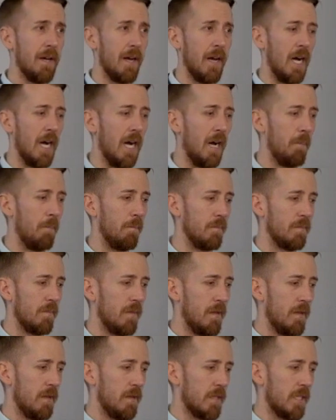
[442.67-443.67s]
Um,
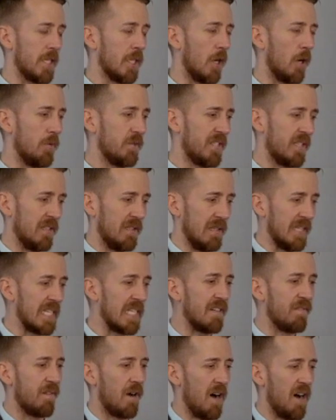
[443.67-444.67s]
you know, to
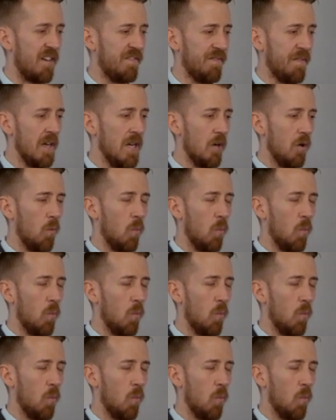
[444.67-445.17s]
leave off